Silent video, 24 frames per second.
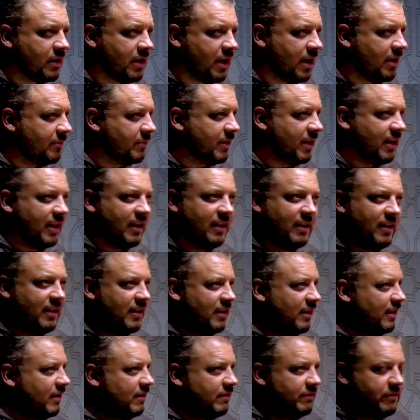Company
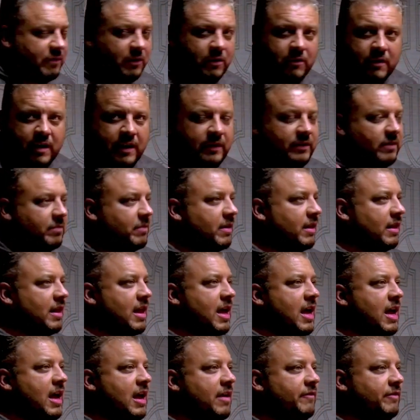for the rest of my life.